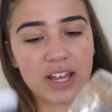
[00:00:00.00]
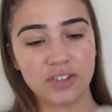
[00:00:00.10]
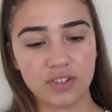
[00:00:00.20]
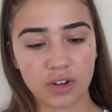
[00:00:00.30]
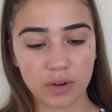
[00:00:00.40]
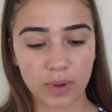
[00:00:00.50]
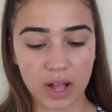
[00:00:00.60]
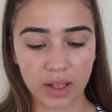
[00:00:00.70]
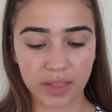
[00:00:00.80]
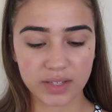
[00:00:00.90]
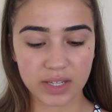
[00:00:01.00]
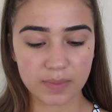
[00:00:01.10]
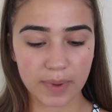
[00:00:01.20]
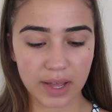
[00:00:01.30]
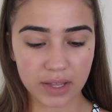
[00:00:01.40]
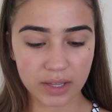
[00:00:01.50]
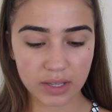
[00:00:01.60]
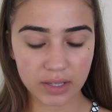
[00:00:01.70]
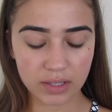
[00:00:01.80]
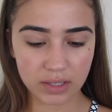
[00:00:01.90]
I don't know what color this is, but
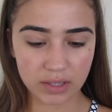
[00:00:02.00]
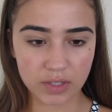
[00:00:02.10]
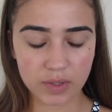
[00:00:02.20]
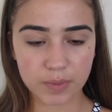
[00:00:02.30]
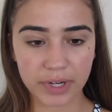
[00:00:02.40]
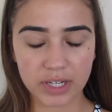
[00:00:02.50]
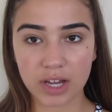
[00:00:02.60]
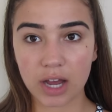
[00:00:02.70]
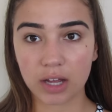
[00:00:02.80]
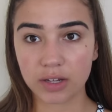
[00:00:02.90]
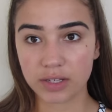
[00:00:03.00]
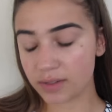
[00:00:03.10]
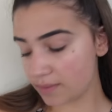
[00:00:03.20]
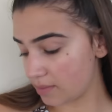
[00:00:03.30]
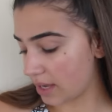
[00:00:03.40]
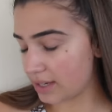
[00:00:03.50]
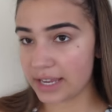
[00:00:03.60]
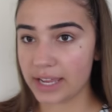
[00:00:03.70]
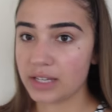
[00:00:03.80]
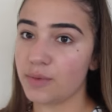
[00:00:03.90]
this one's pretty dark because I'm like
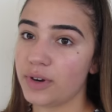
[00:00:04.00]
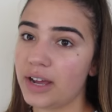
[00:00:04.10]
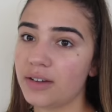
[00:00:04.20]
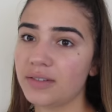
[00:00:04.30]
tanned worn out.